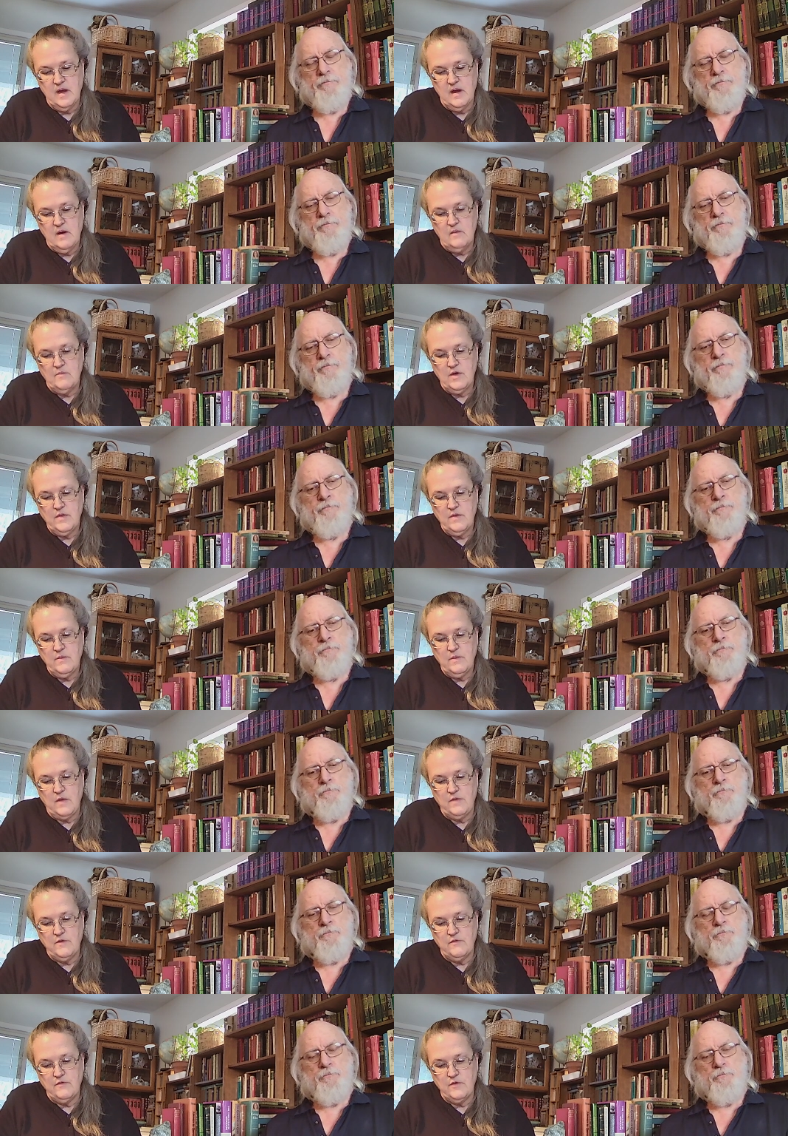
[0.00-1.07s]
Speaker 1: Brother
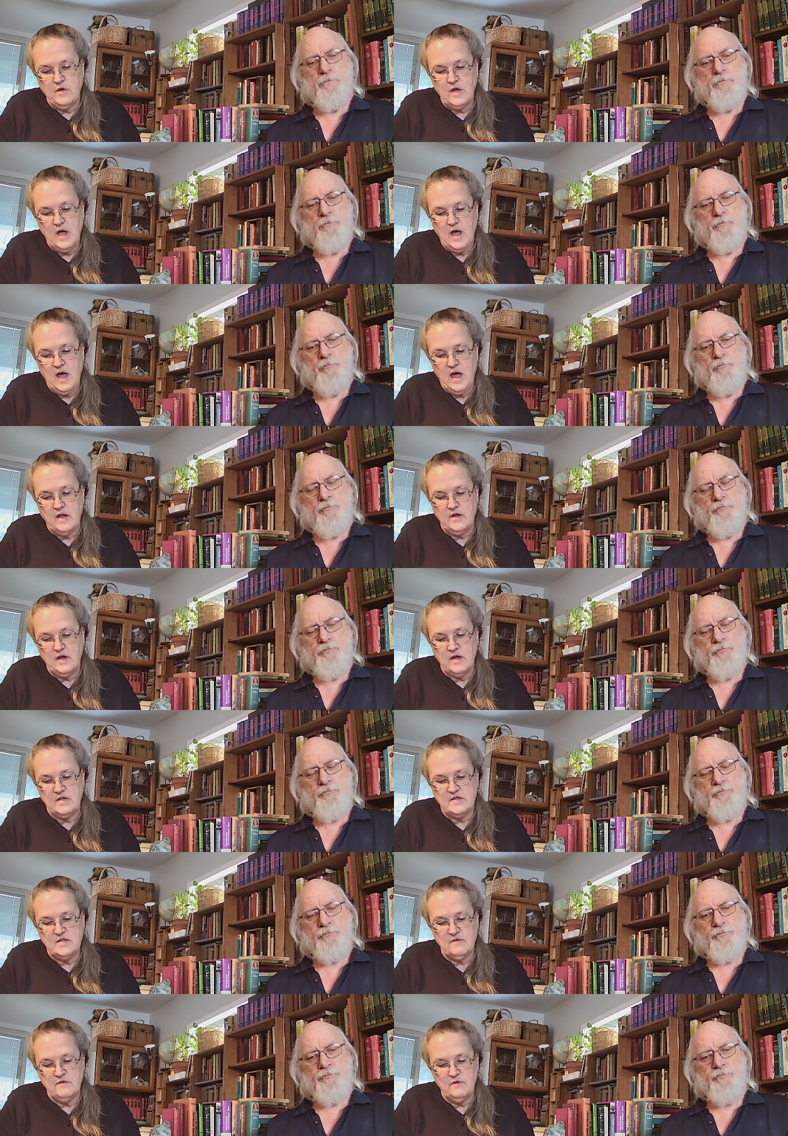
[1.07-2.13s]
Rutherford had a
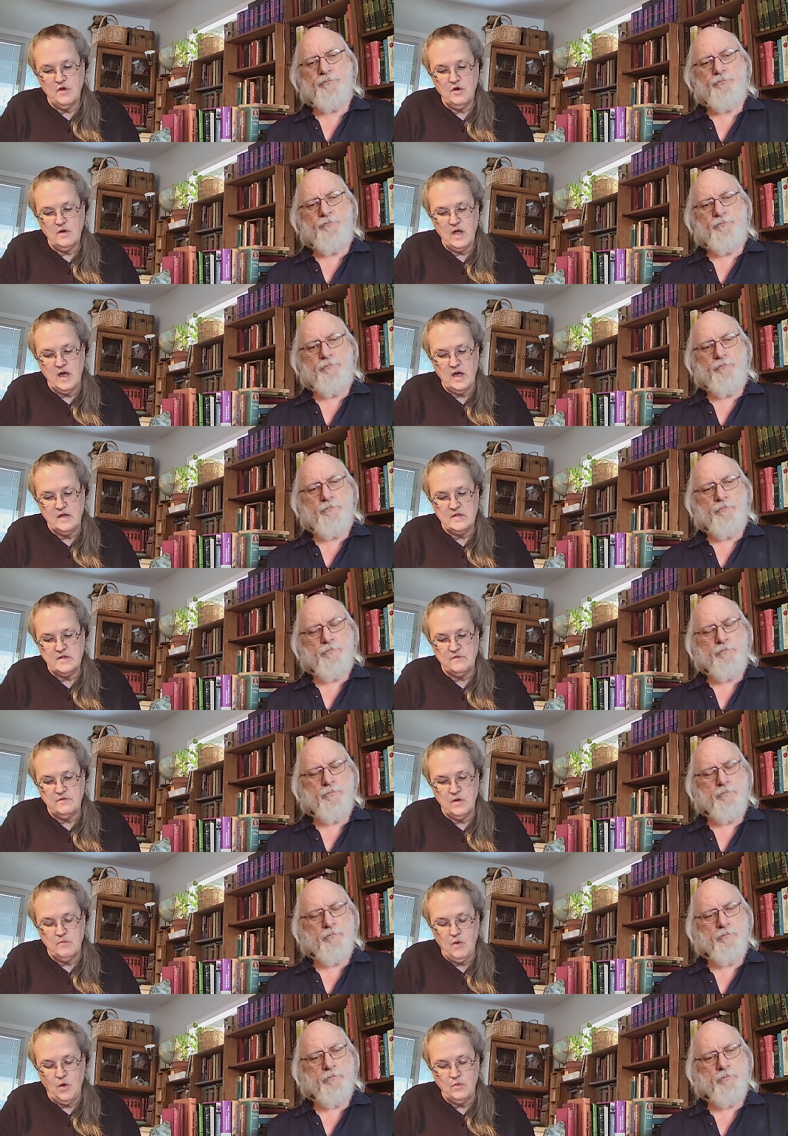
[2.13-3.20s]
severe case of
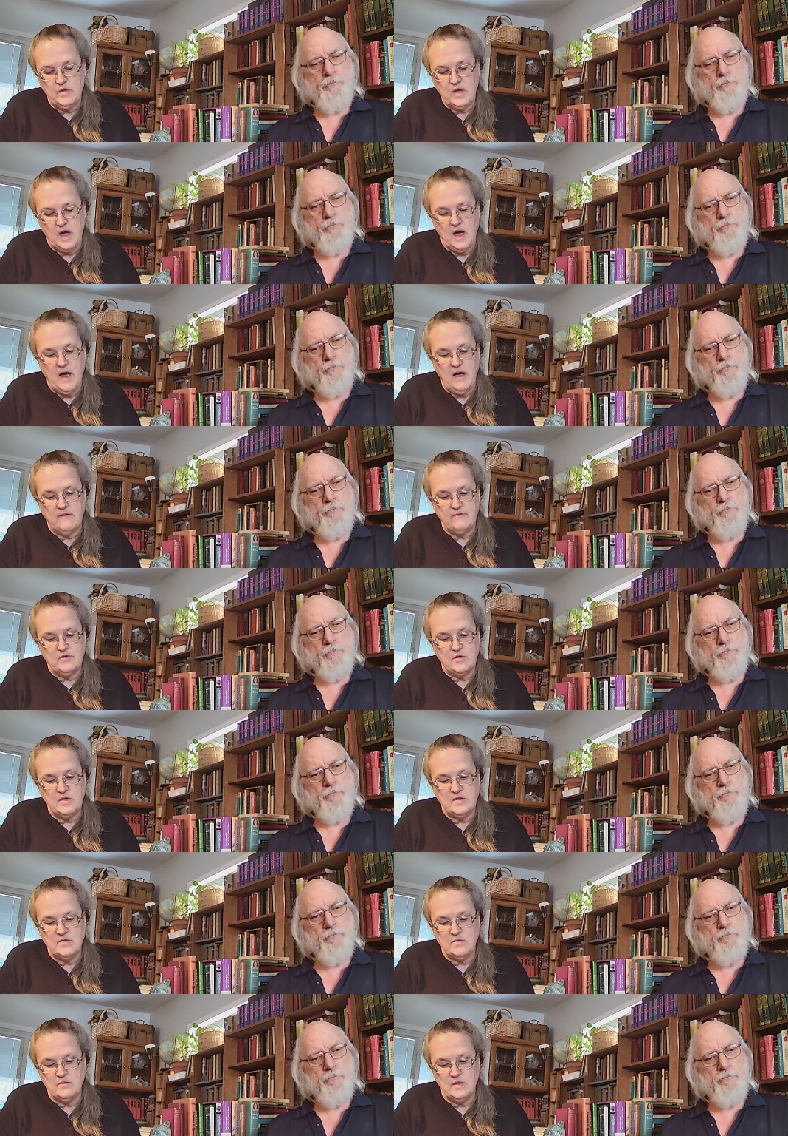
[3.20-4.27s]
pneumonia after
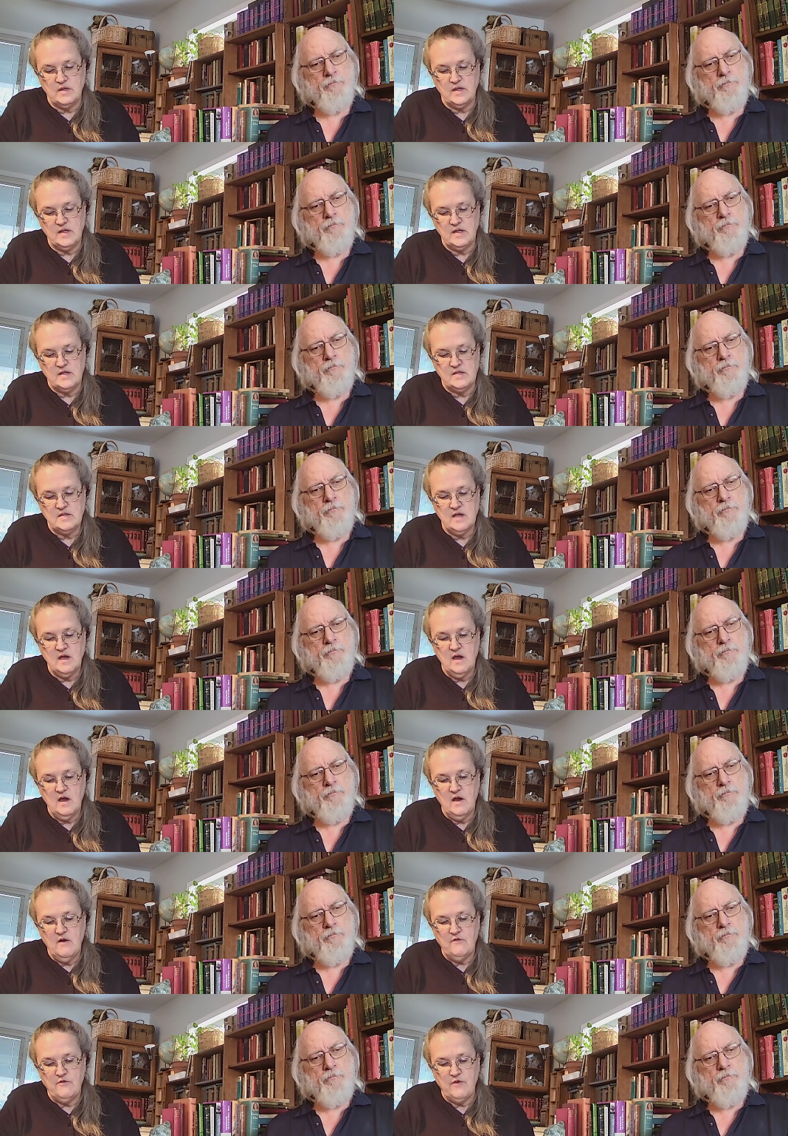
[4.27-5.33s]
his release
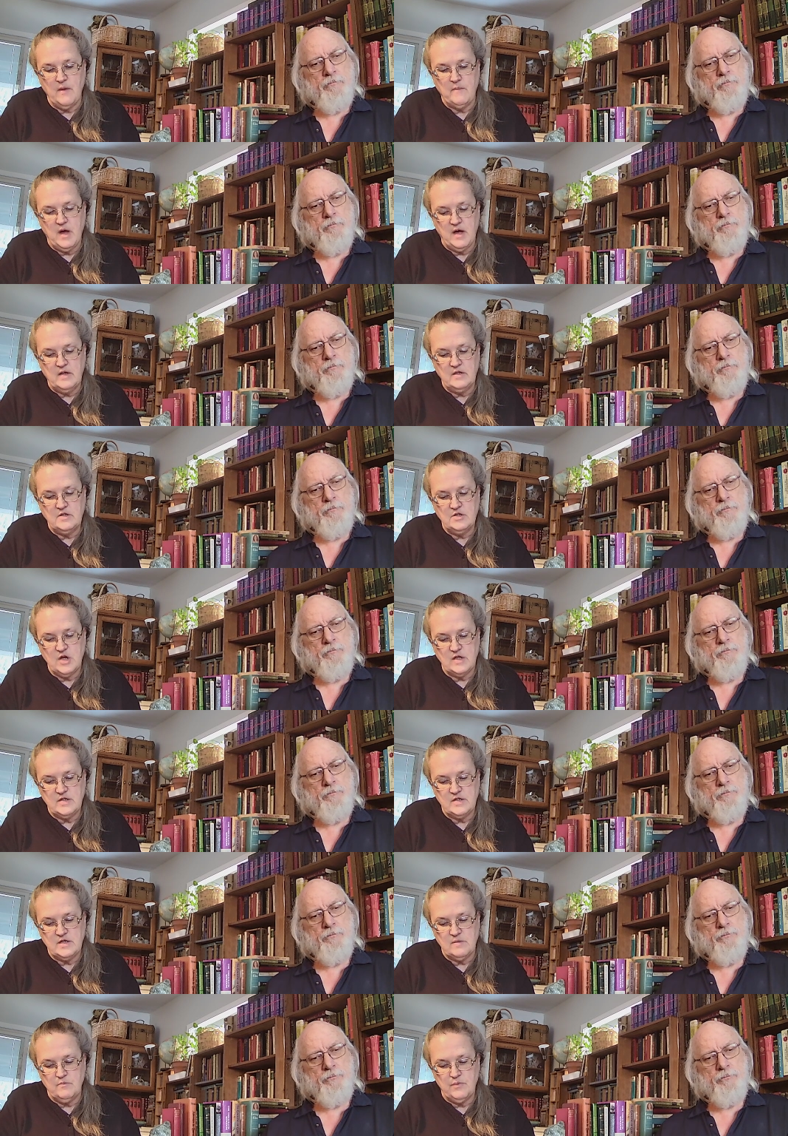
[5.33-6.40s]
from
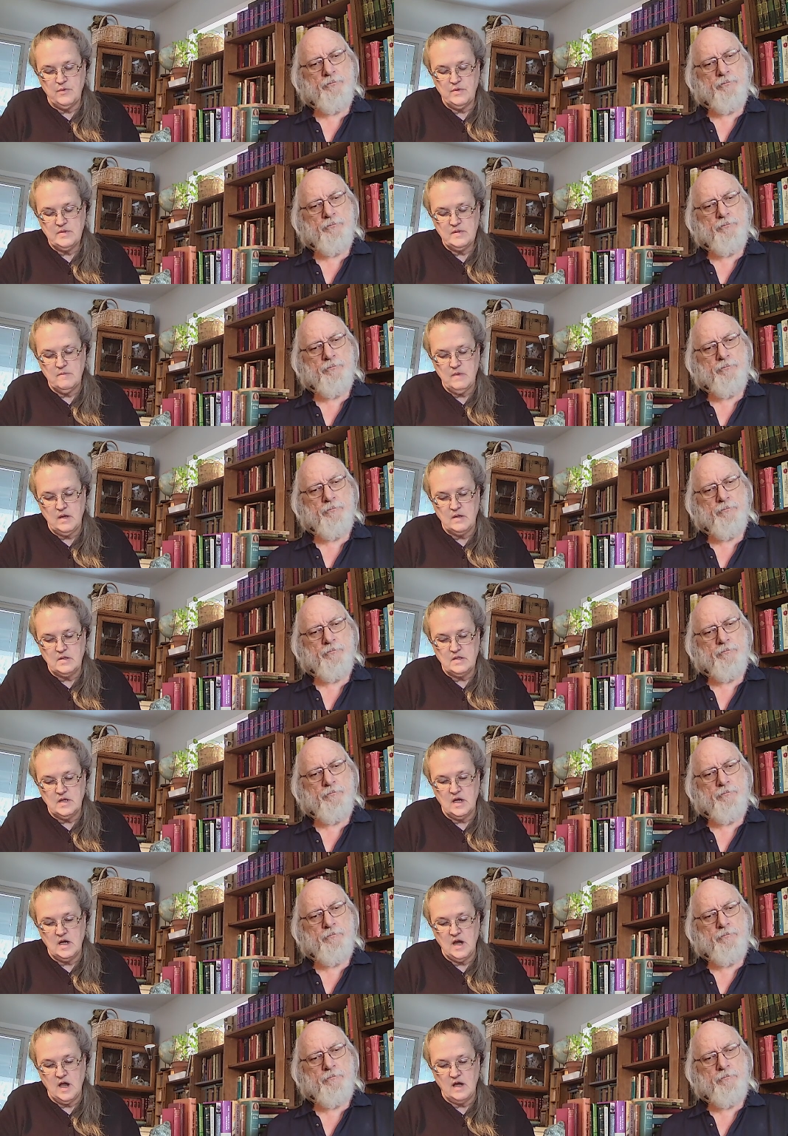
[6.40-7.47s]
unjust imprisonment
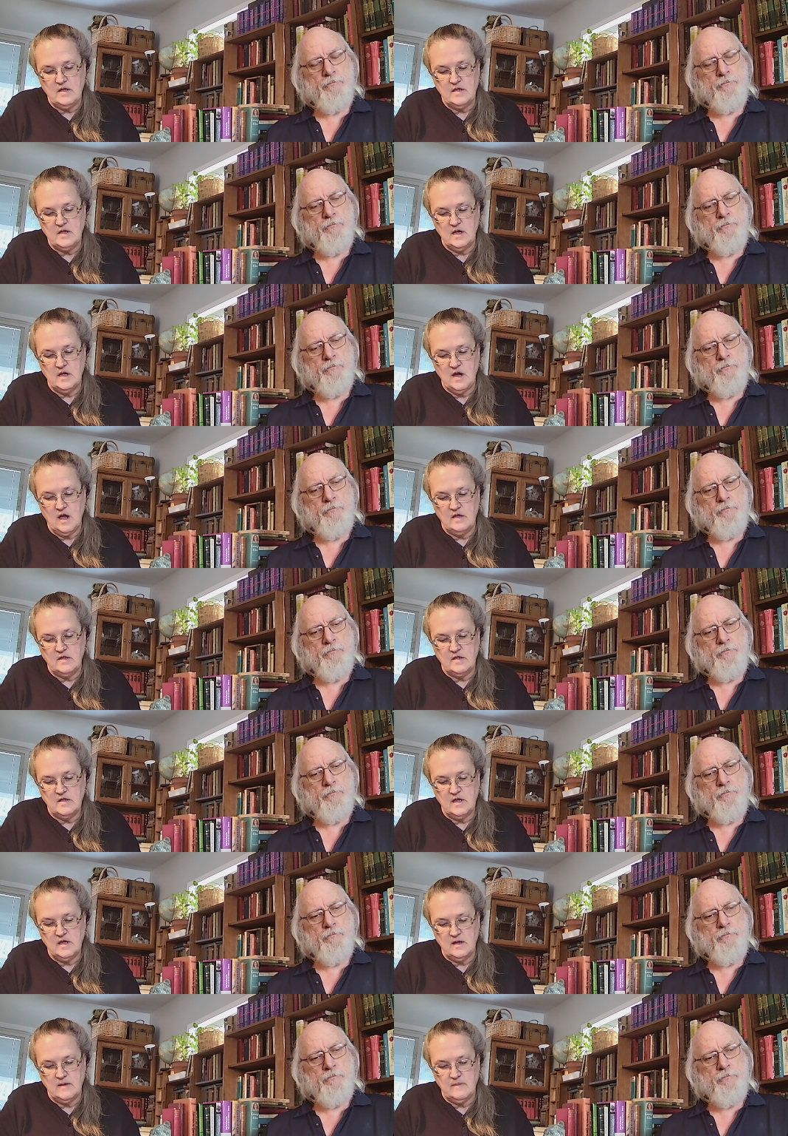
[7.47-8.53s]
in nineteen
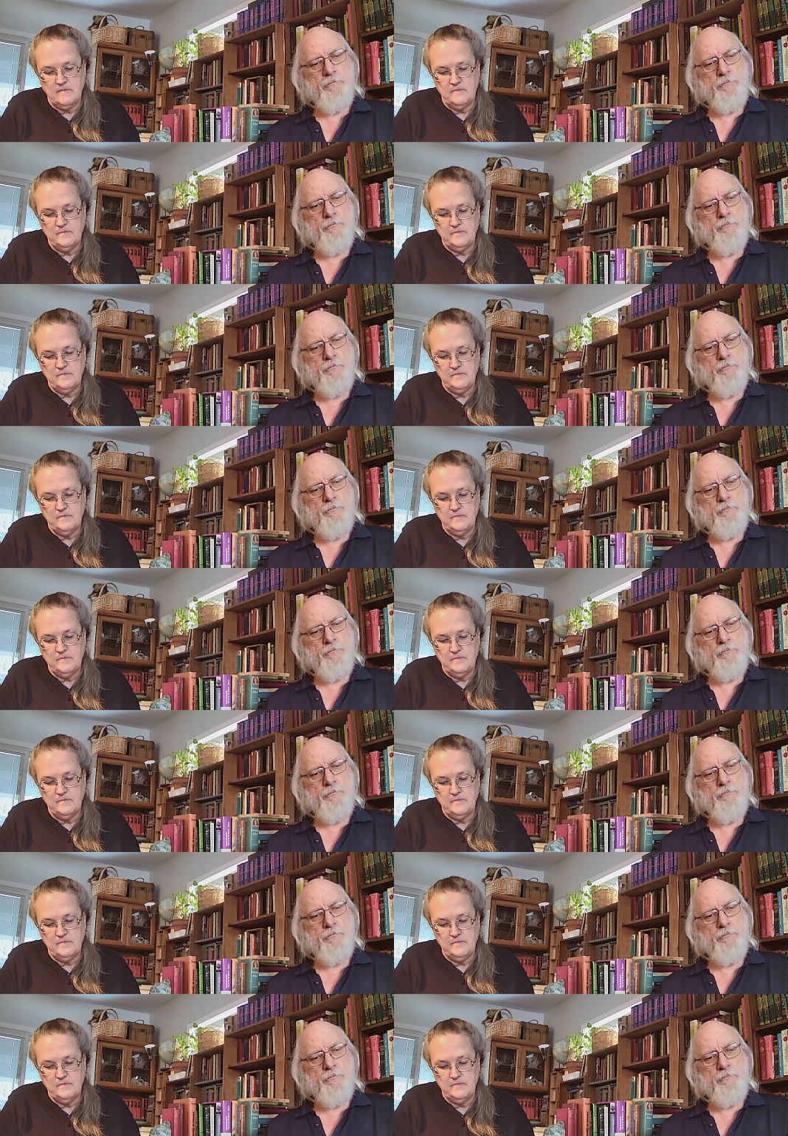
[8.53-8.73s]
nineteen.